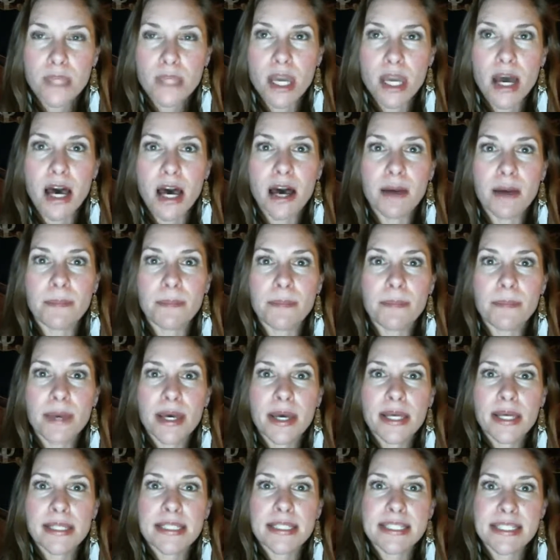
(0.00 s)

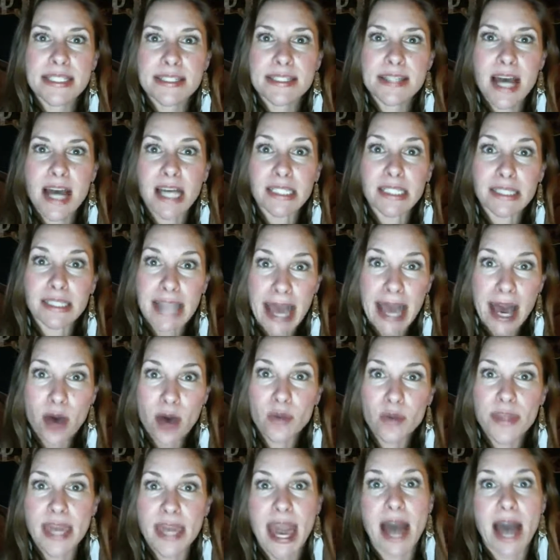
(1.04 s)
allow
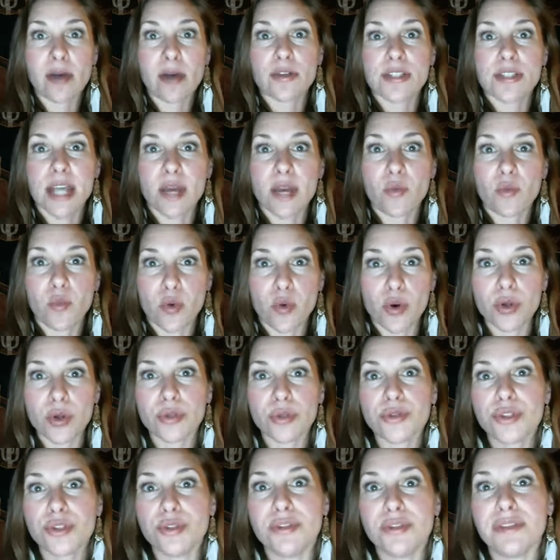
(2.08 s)
the outside
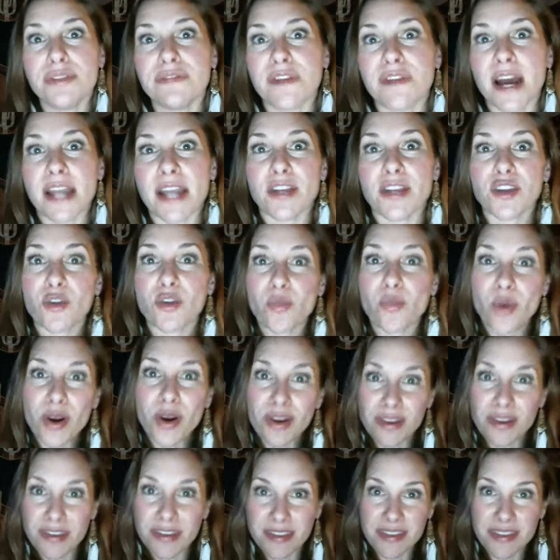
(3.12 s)
world to define your
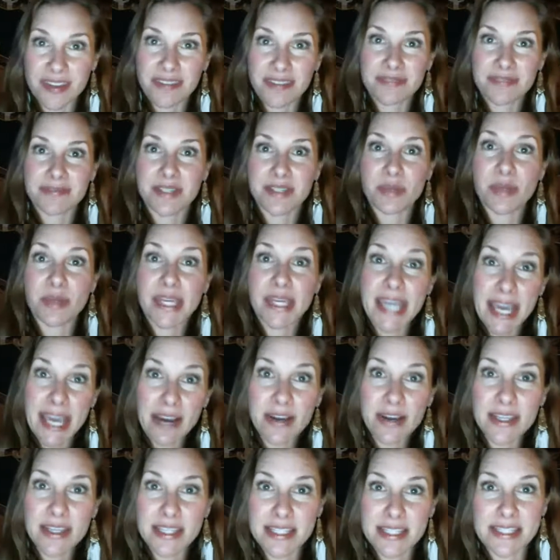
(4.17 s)
worth. And we
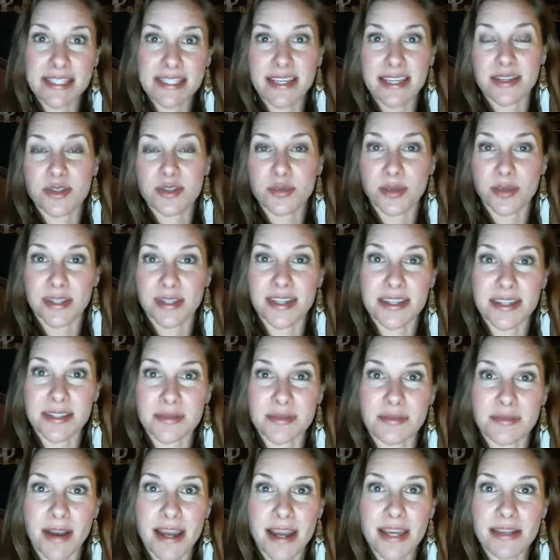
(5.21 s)
carry these things with us,
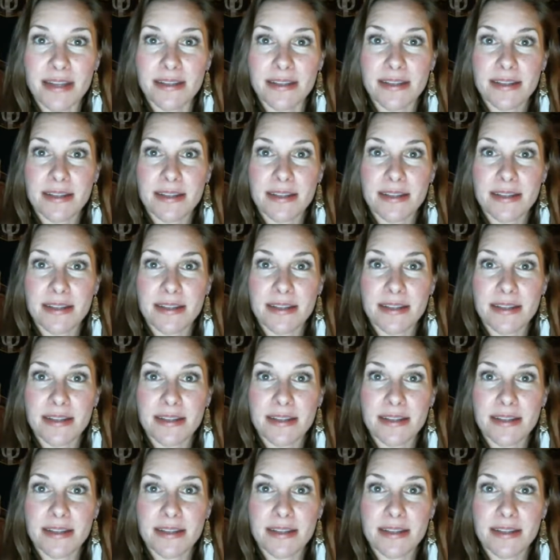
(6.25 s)
right?